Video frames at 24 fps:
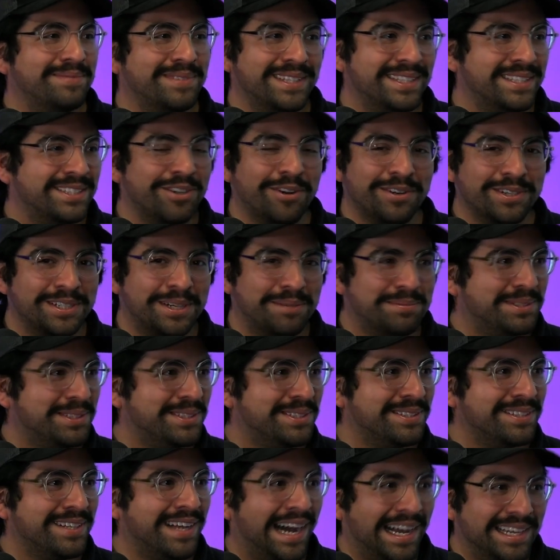The soda shop
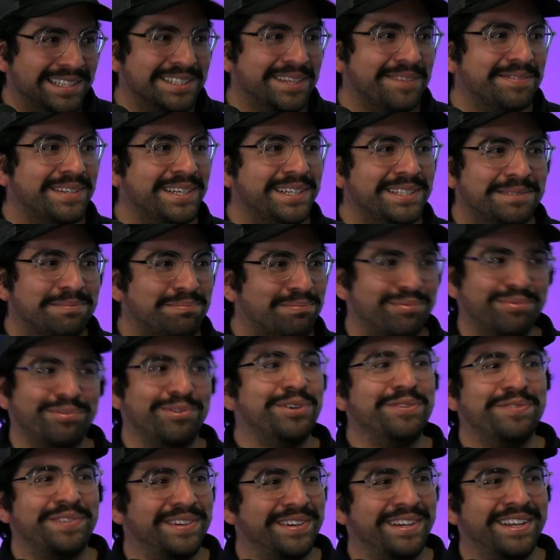concept is
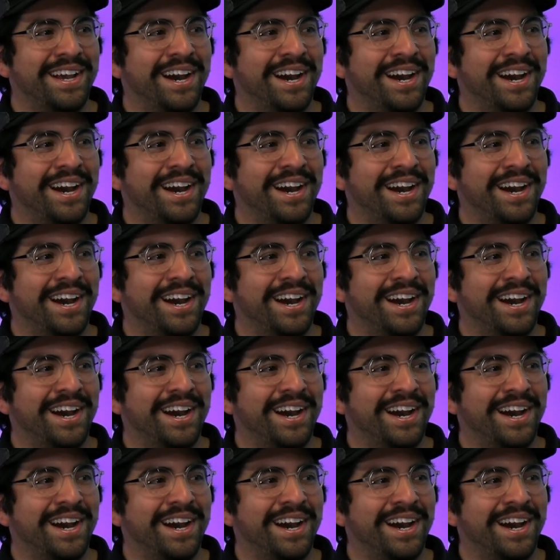proven